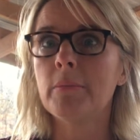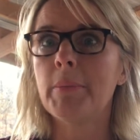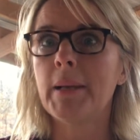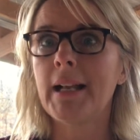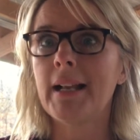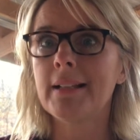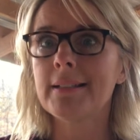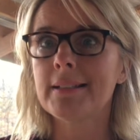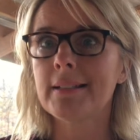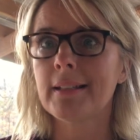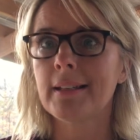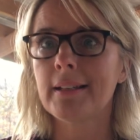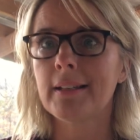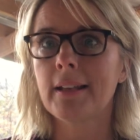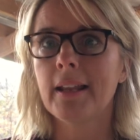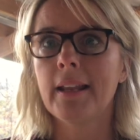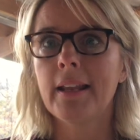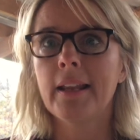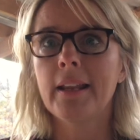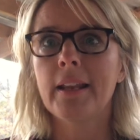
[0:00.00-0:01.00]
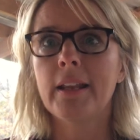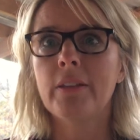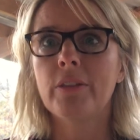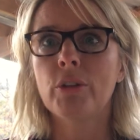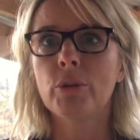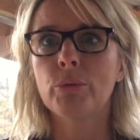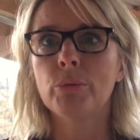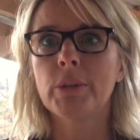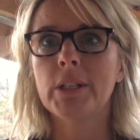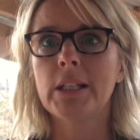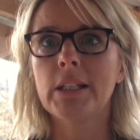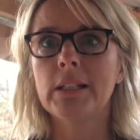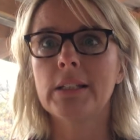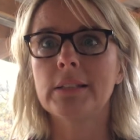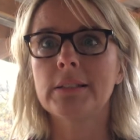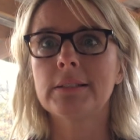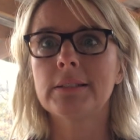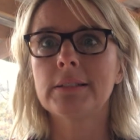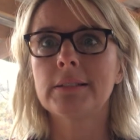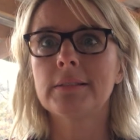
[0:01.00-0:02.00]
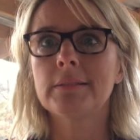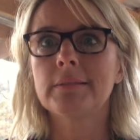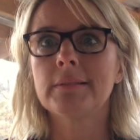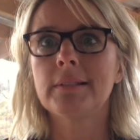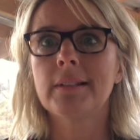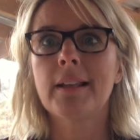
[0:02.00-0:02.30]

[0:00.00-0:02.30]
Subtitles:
basket in the reeds.